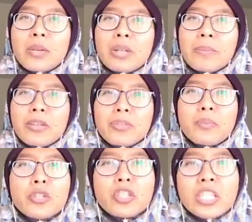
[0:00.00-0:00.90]
I don't want to be as
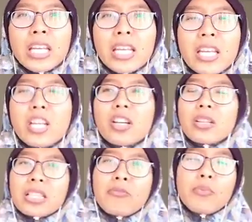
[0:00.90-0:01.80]
pushy,
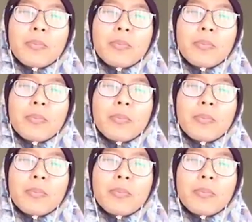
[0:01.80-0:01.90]
because some